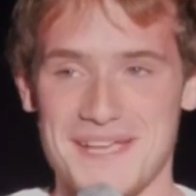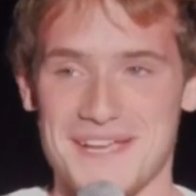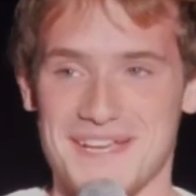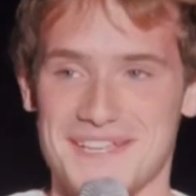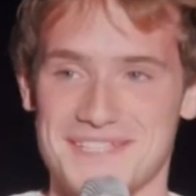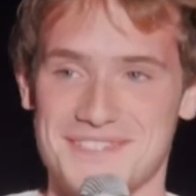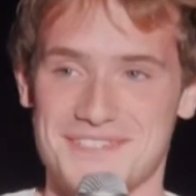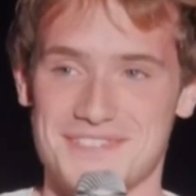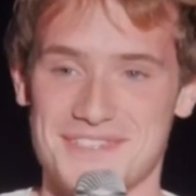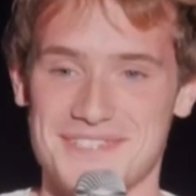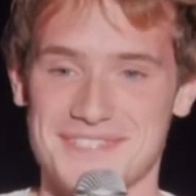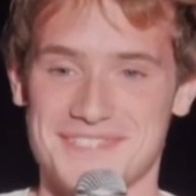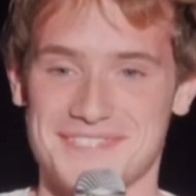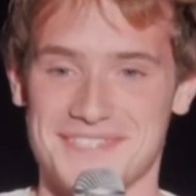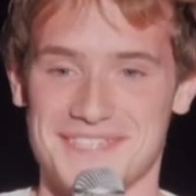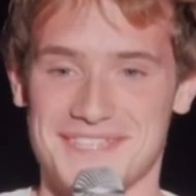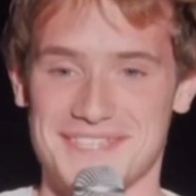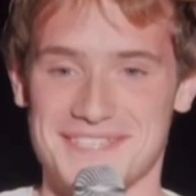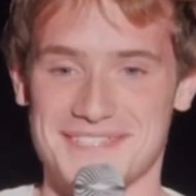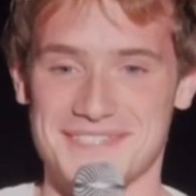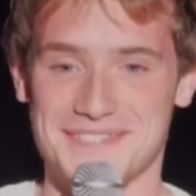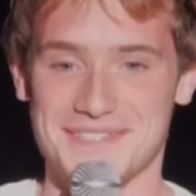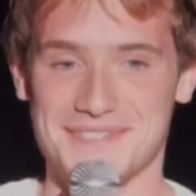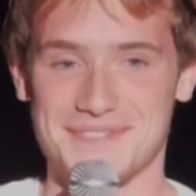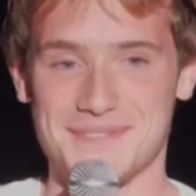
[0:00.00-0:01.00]
And she
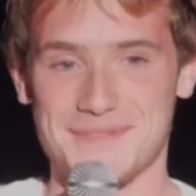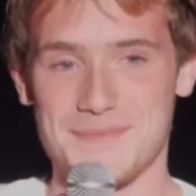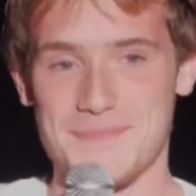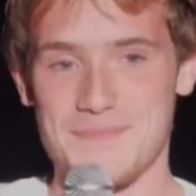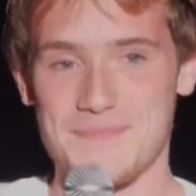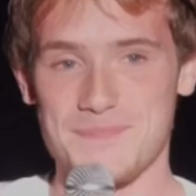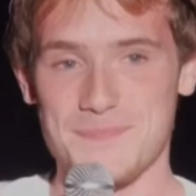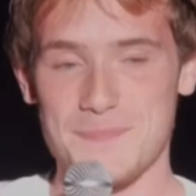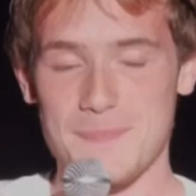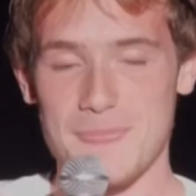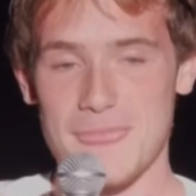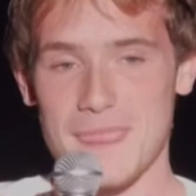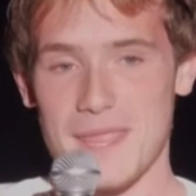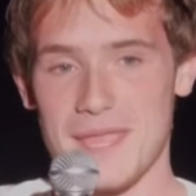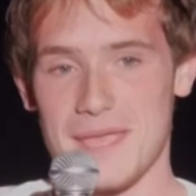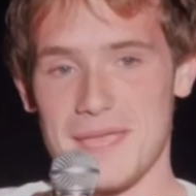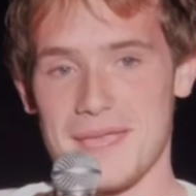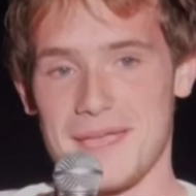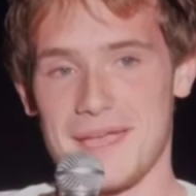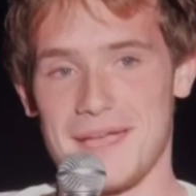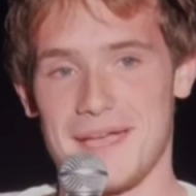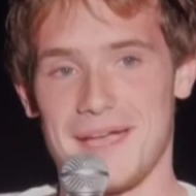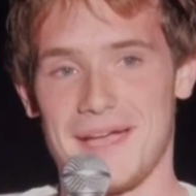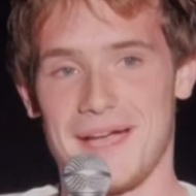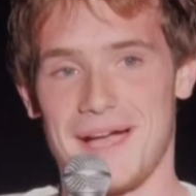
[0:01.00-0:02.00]
says,
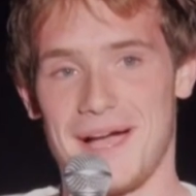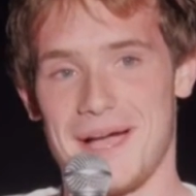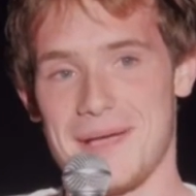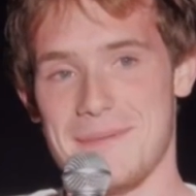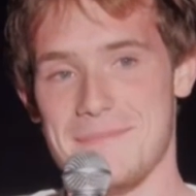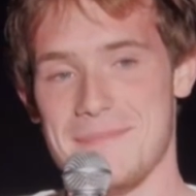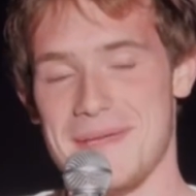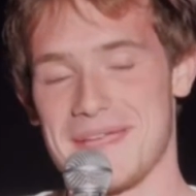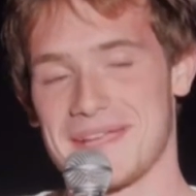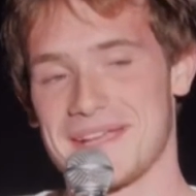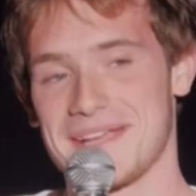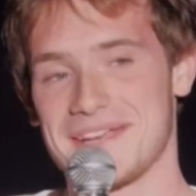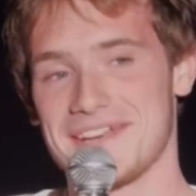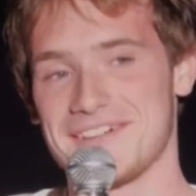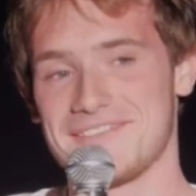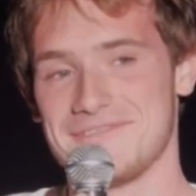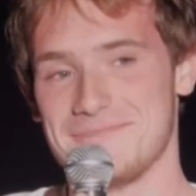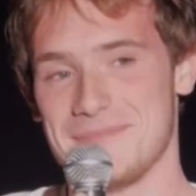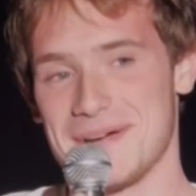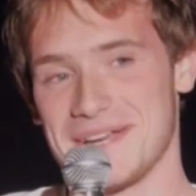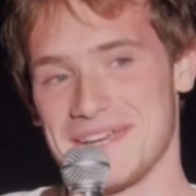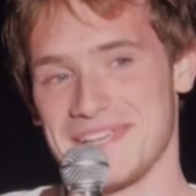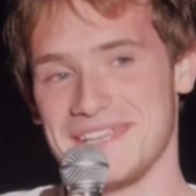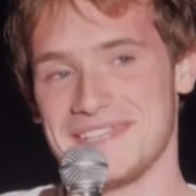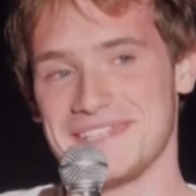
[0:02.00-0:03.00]
I make enough
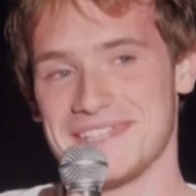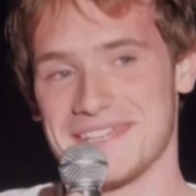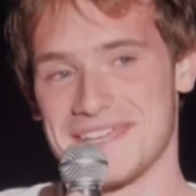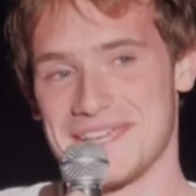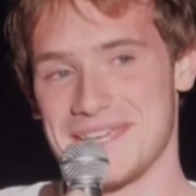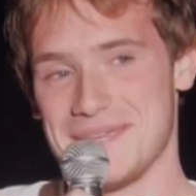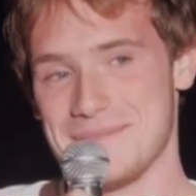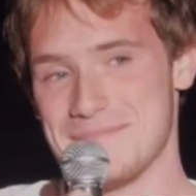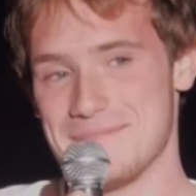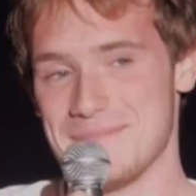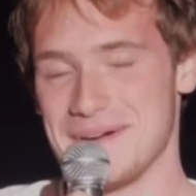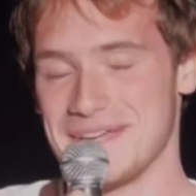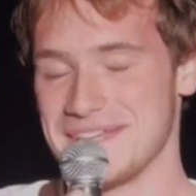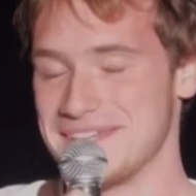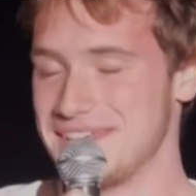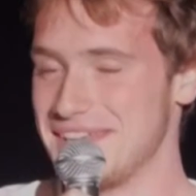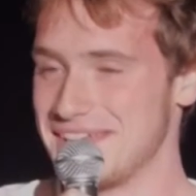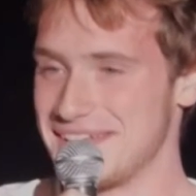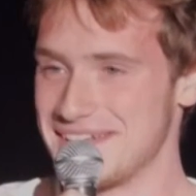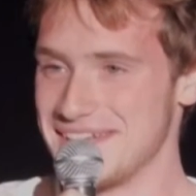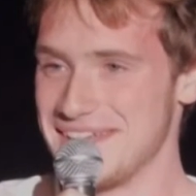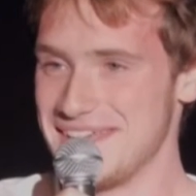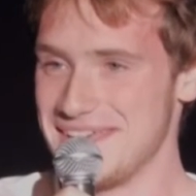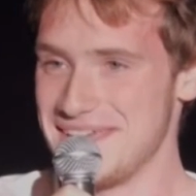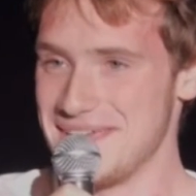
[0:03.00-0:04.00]
money to keep my
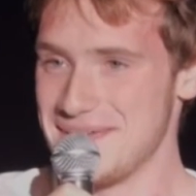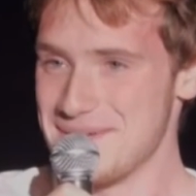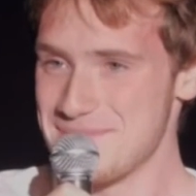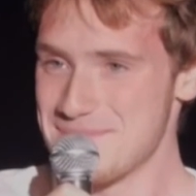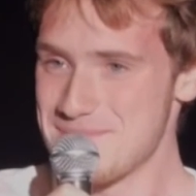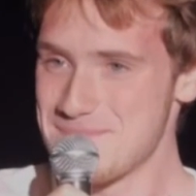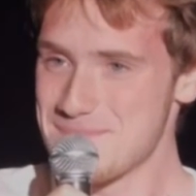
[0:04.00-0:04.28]
dignity.